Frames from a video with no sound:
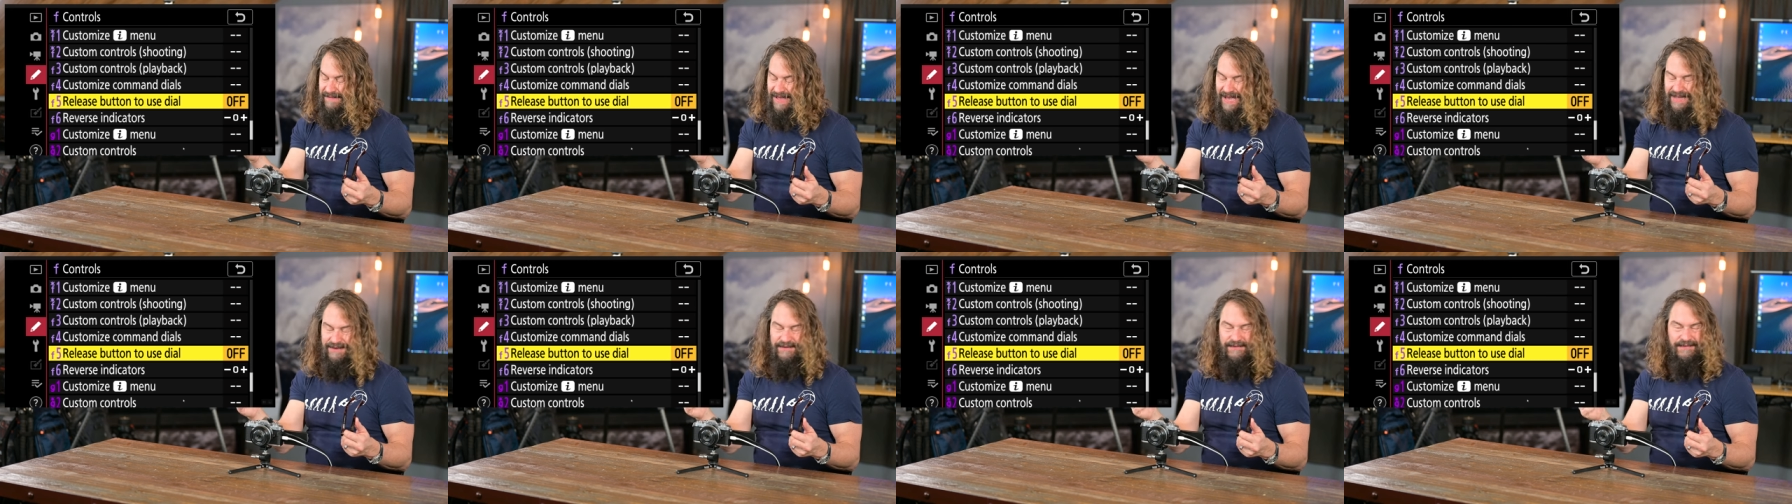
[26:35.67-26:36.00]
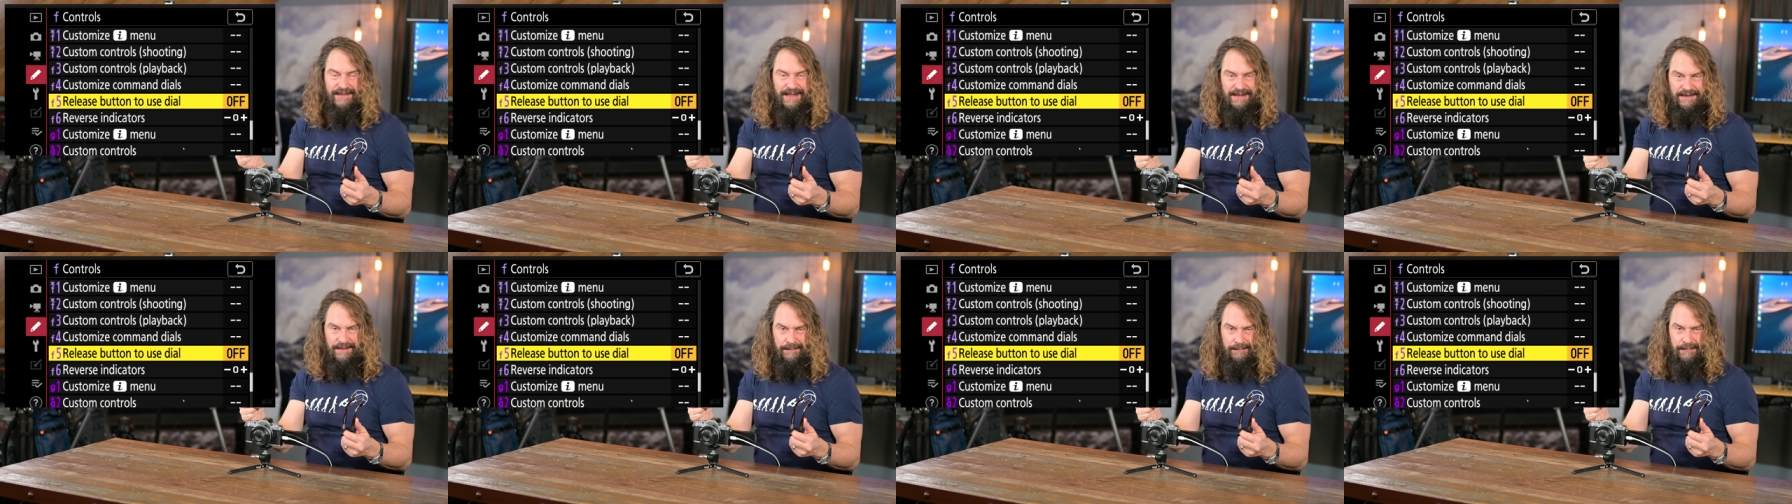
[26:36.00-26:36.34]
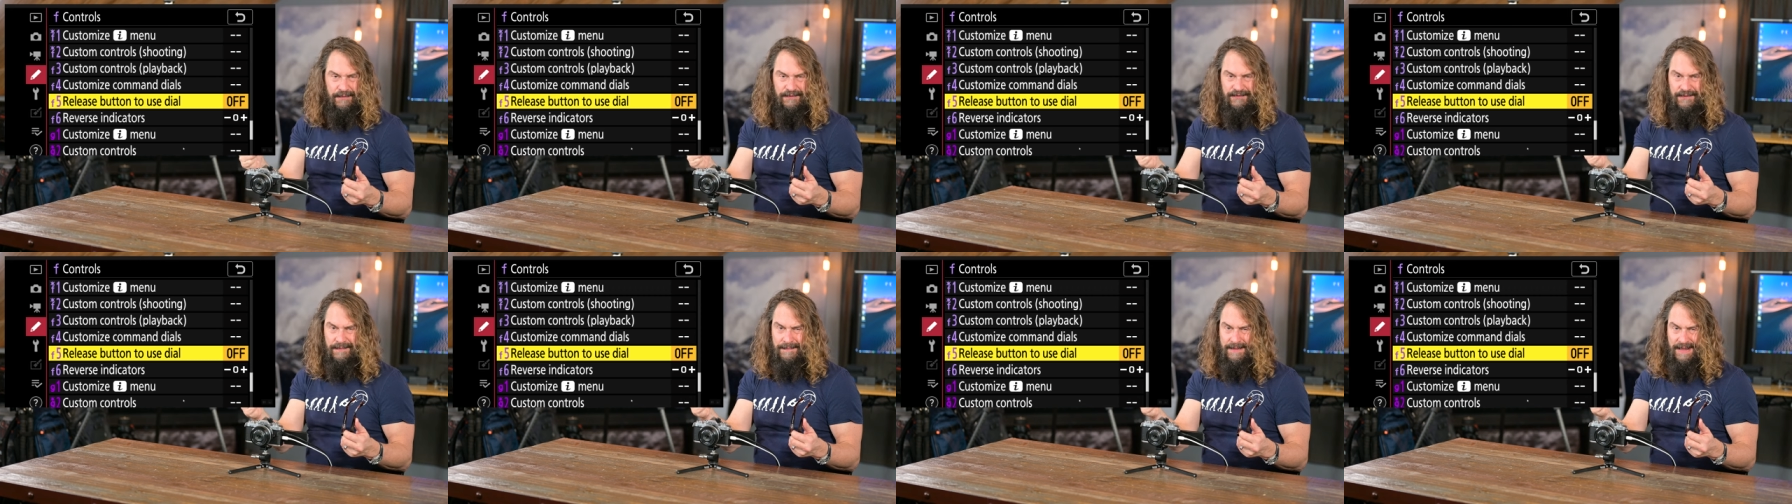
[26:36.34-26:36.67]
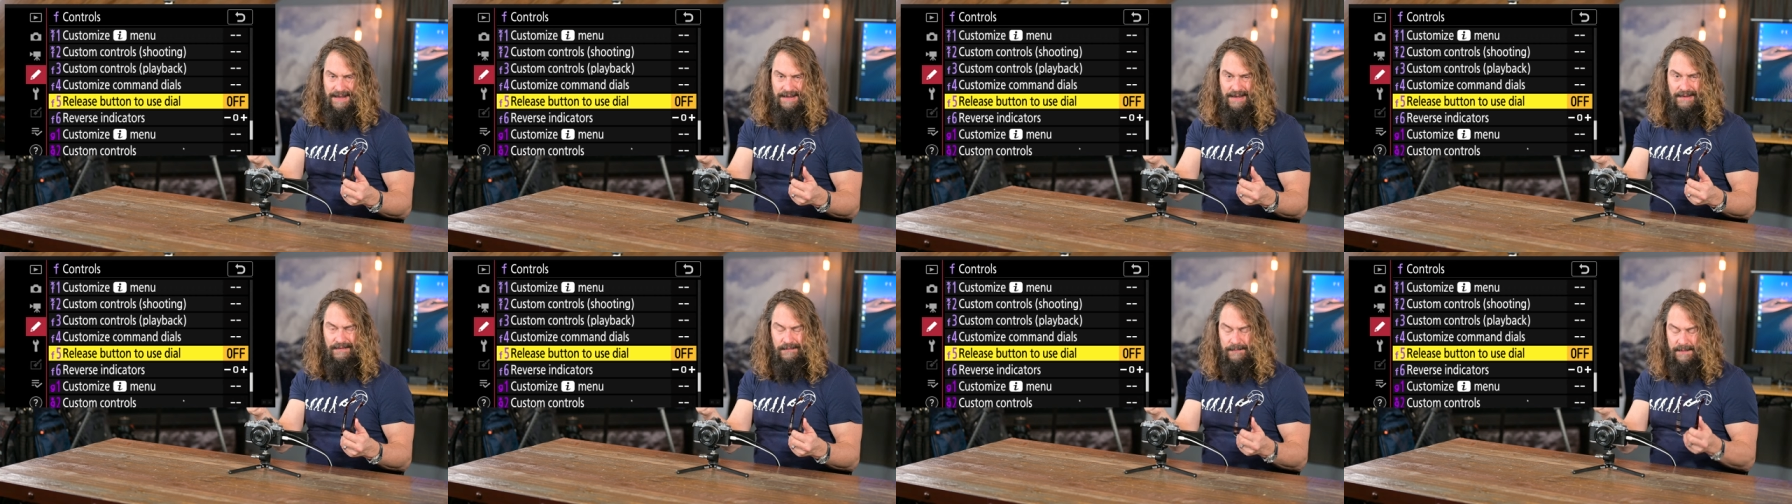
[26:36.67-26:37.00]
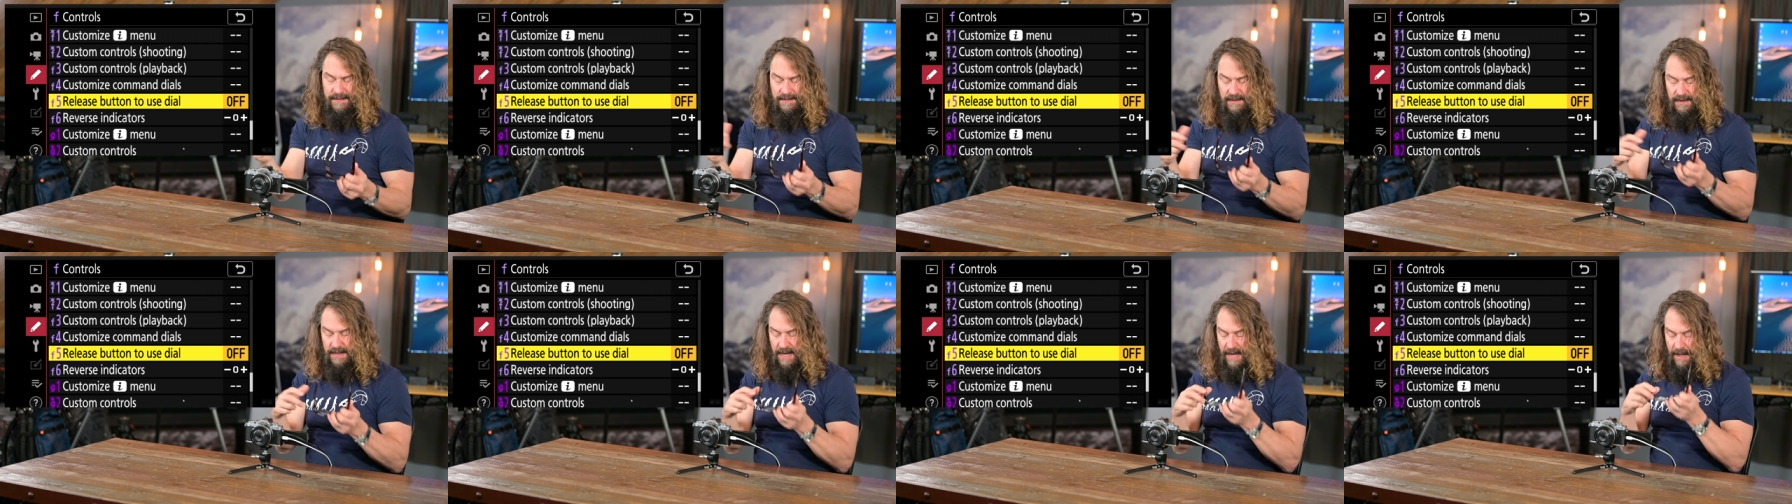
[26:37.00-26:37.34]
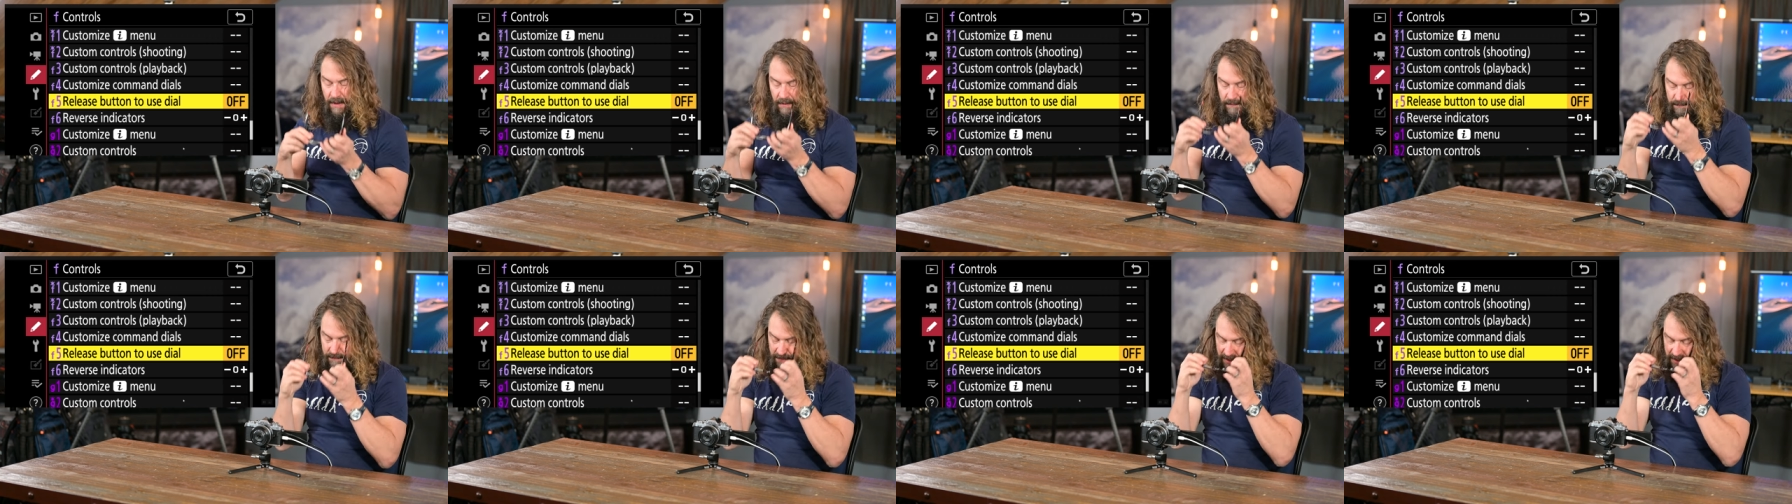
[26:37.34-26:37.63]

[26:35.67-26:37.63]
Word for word: I just like to push the button and spin the dial,